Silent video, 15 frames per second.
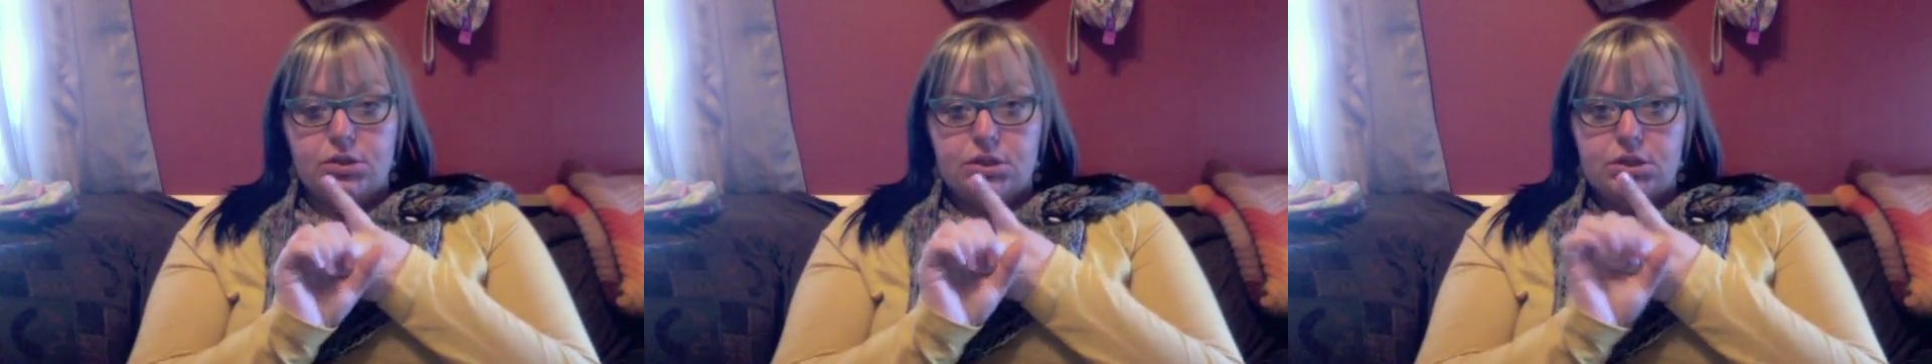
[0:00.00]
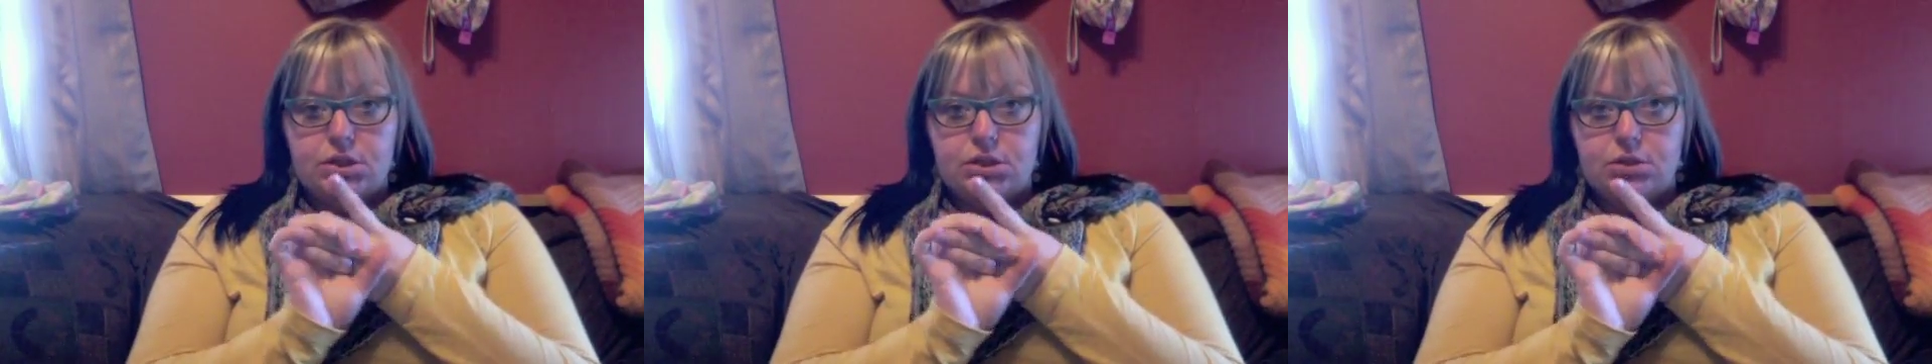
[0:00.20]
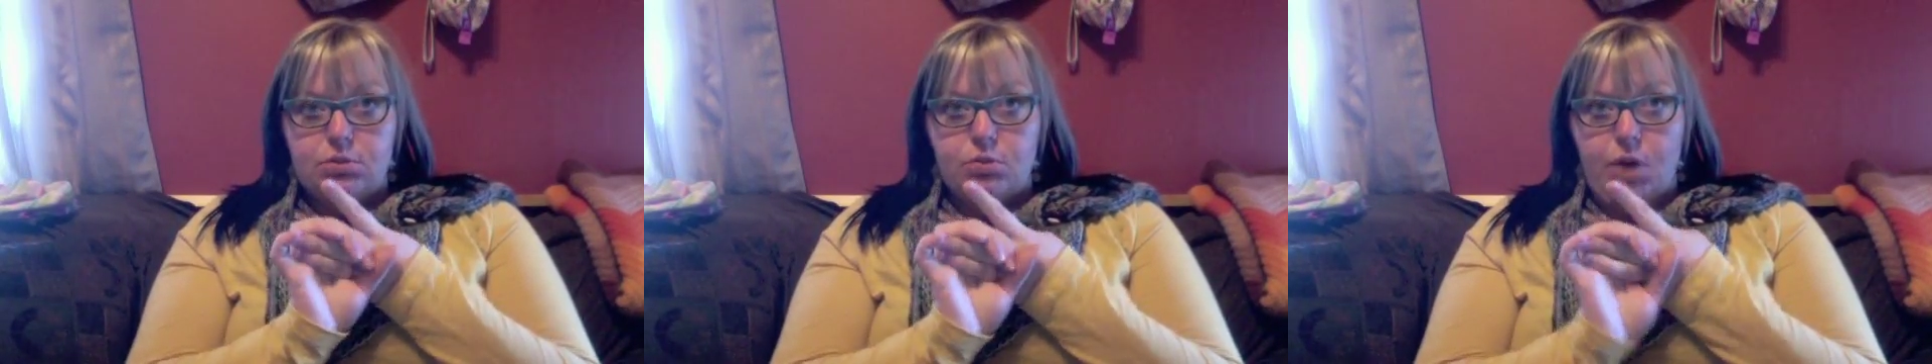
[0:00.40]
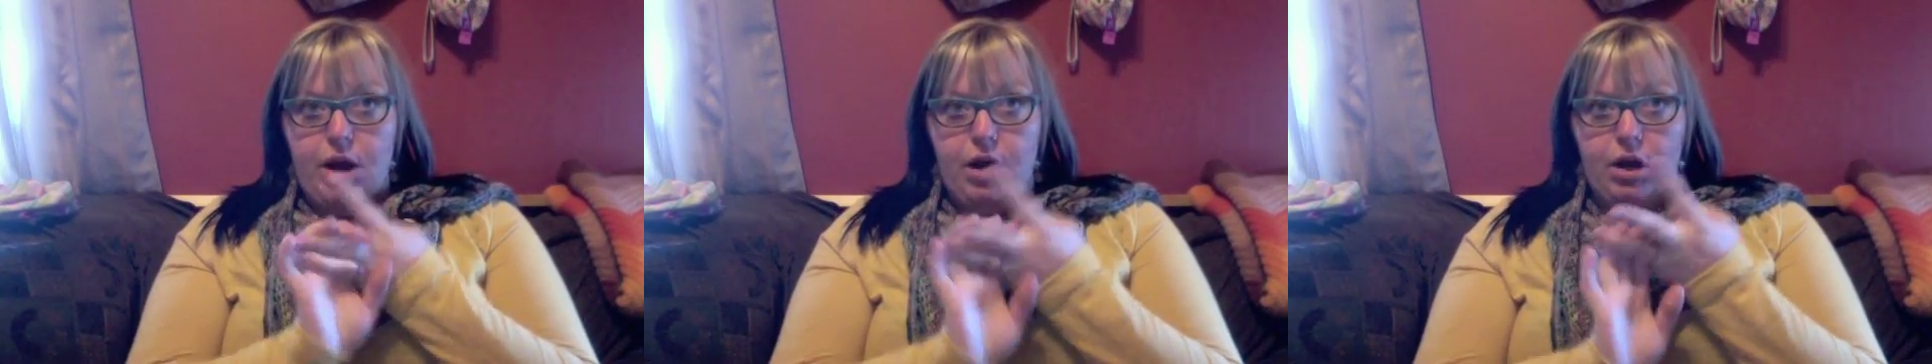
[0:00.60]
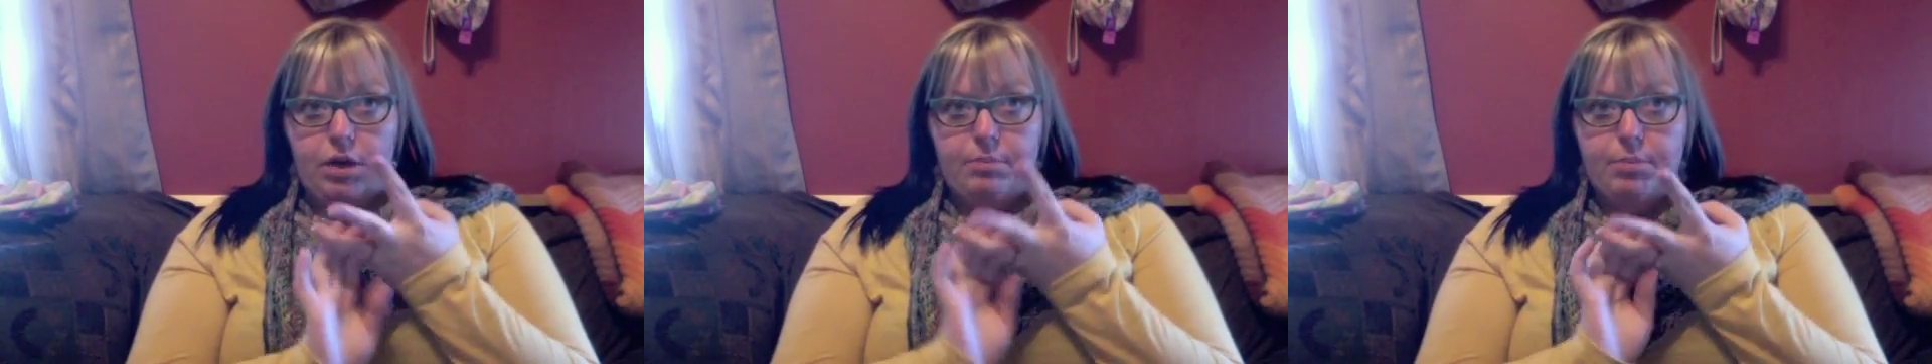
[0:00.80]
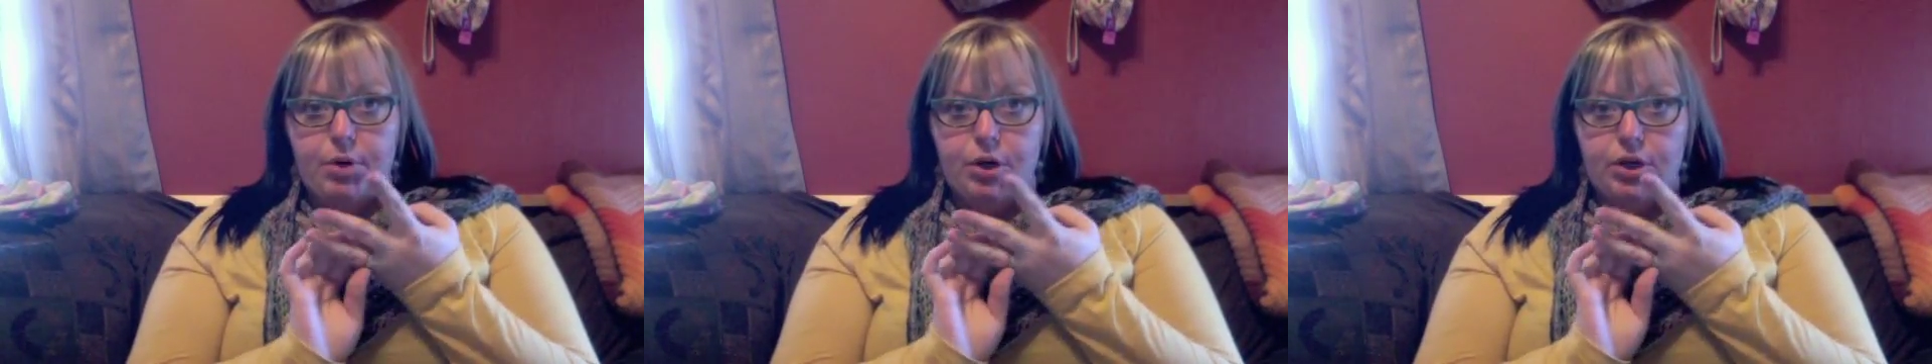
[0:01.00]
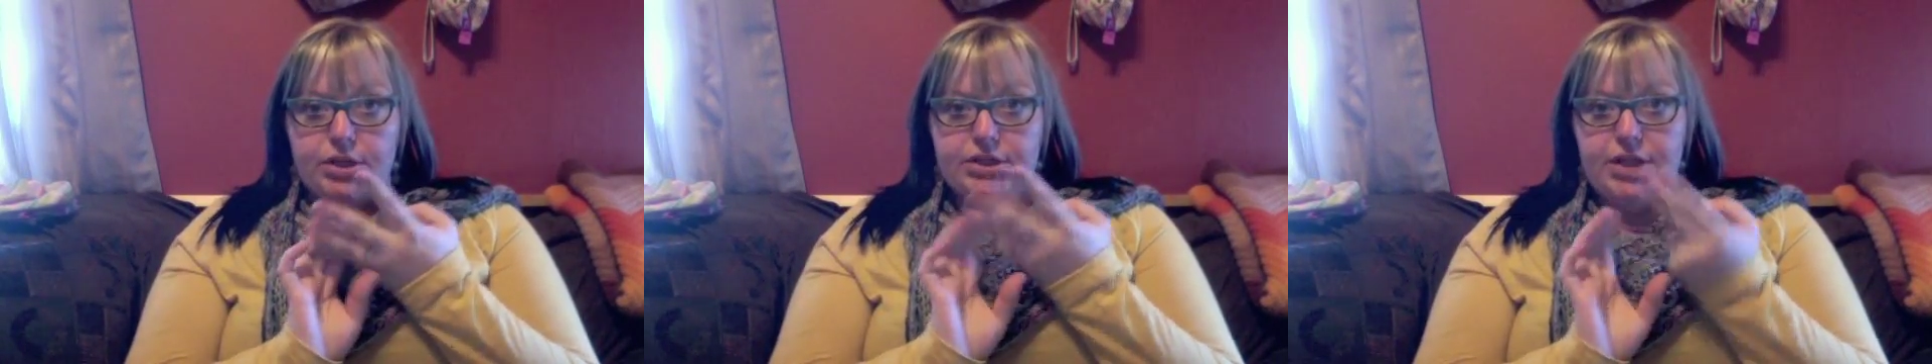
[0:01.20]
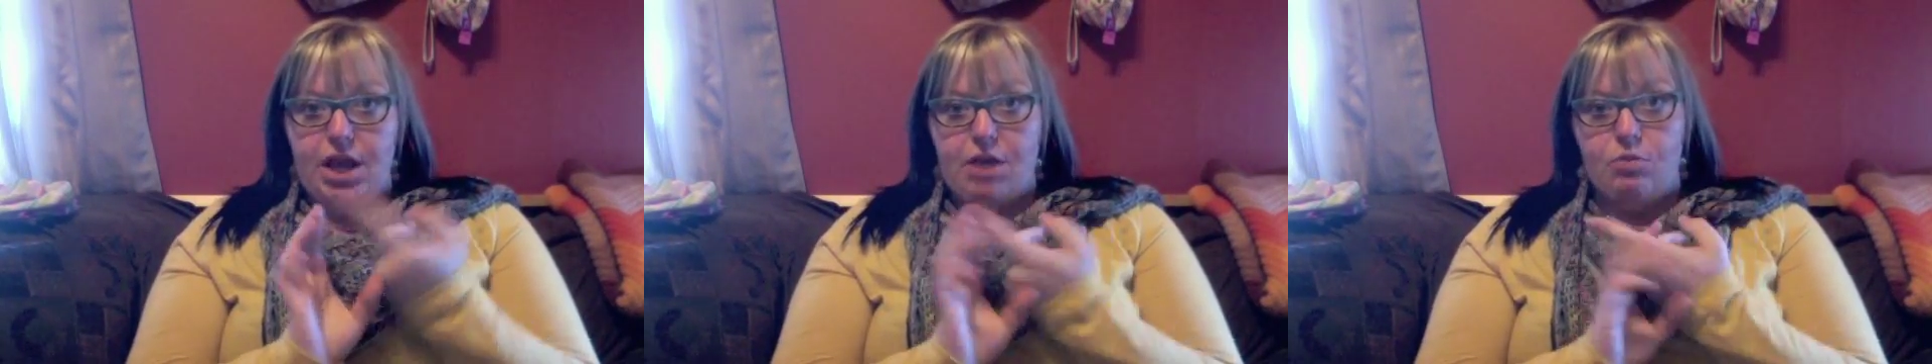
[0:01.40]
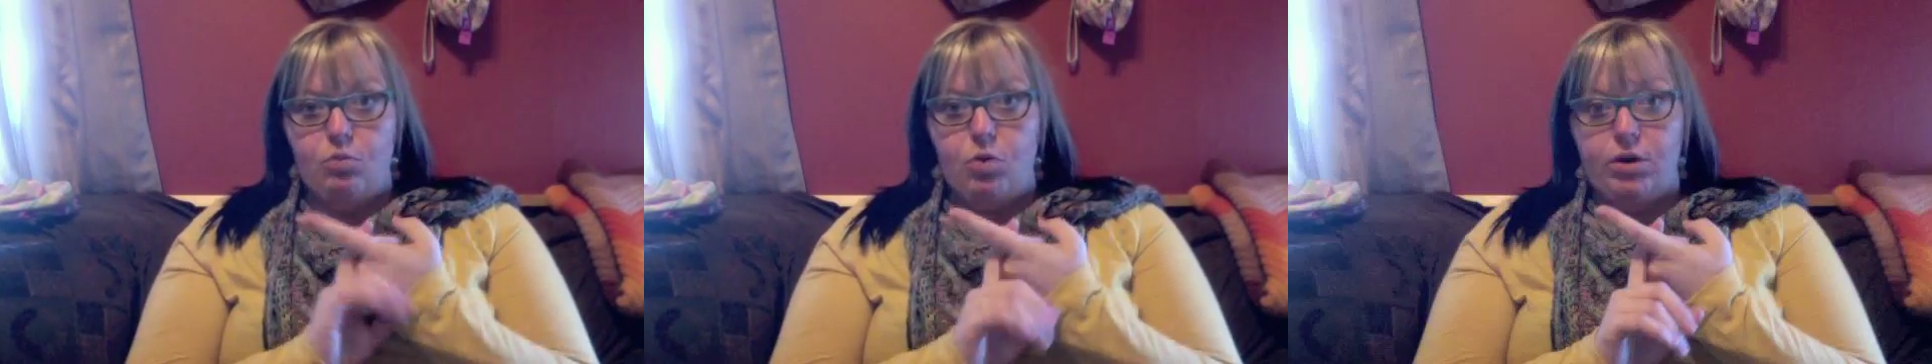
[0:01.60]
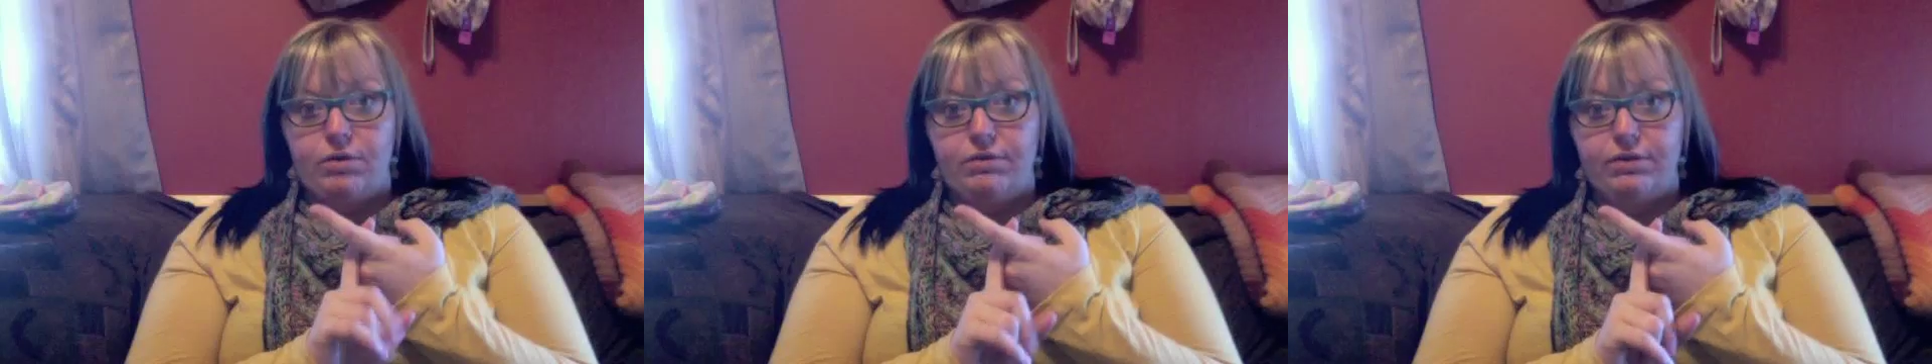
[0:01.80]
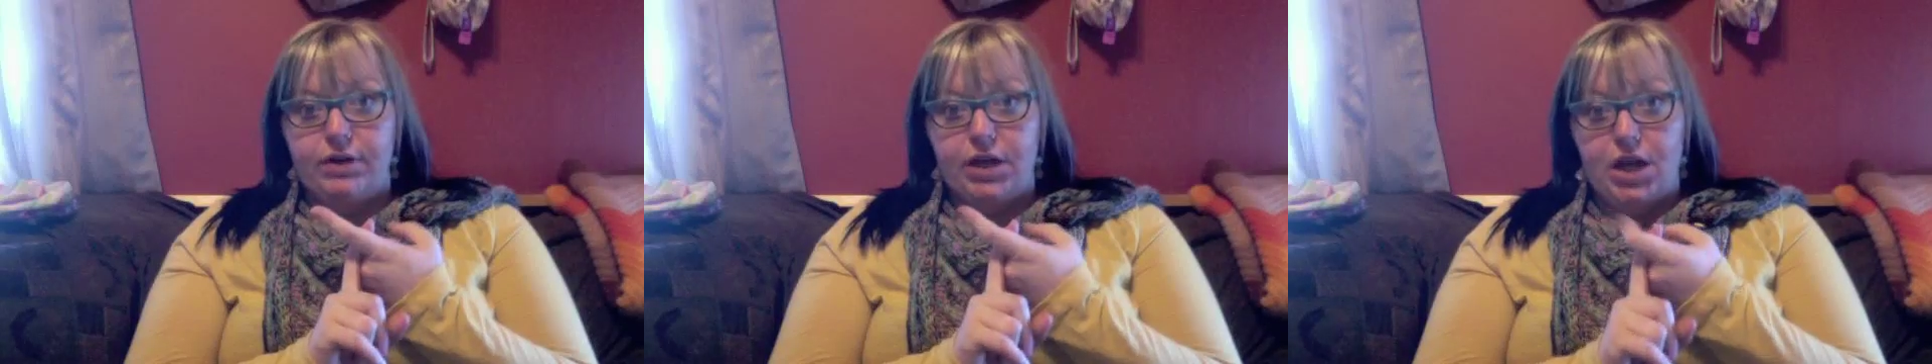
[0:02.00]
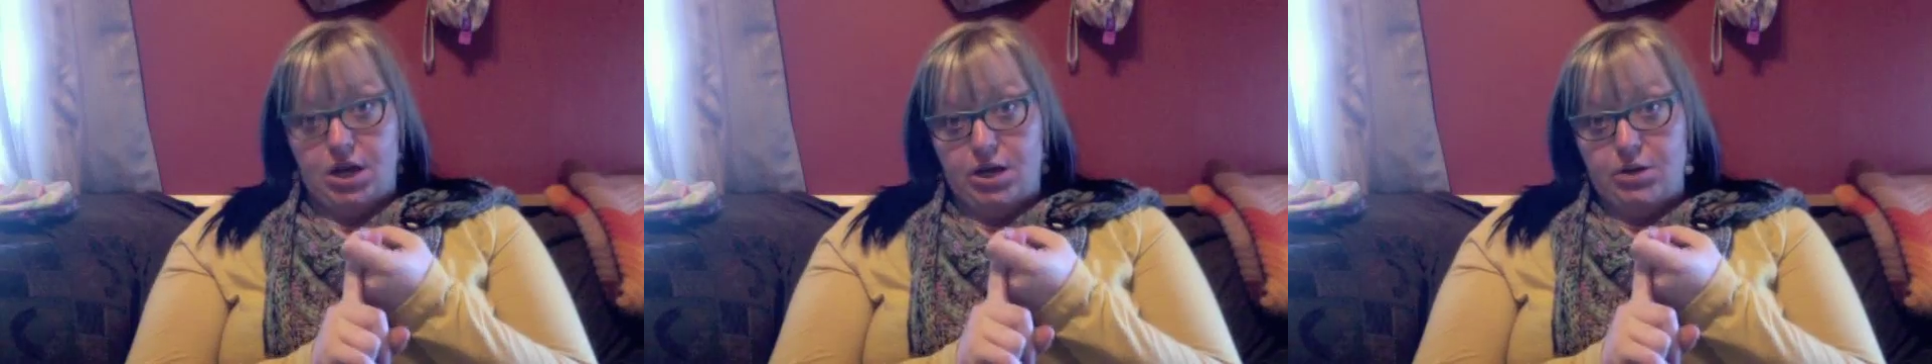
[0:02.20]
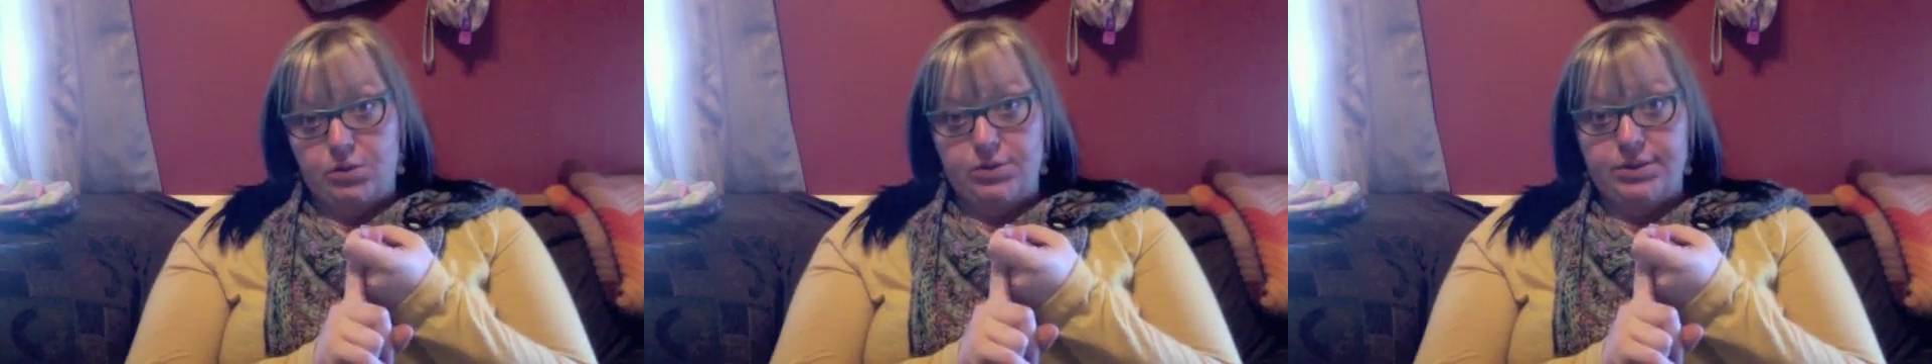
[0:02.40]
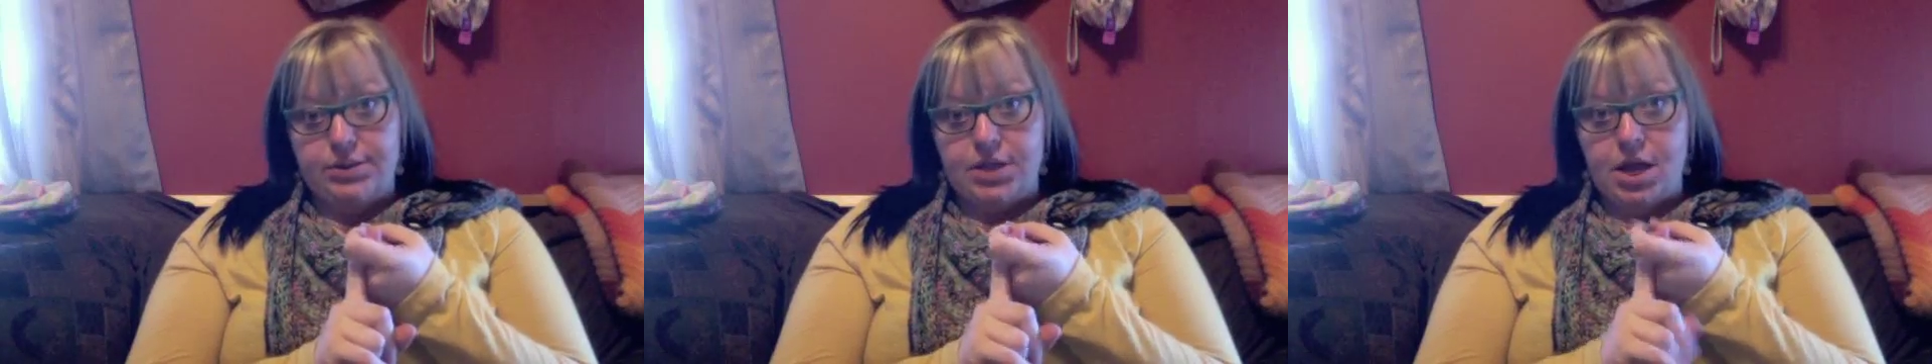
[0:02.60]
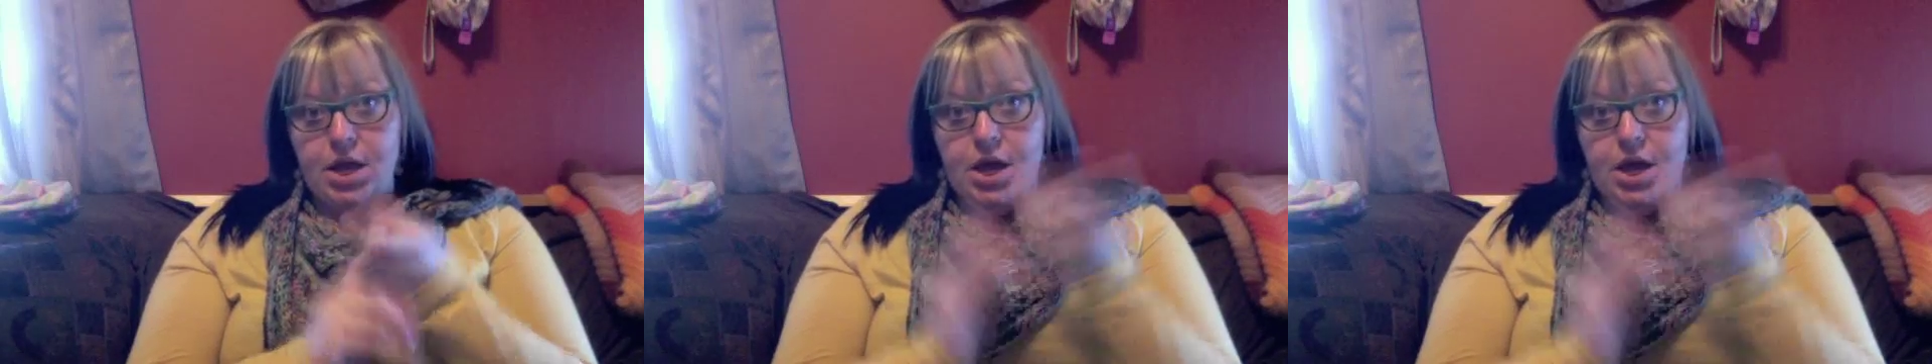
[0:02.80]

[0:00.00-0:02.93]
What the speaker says: sweater books and 1 for kiddos.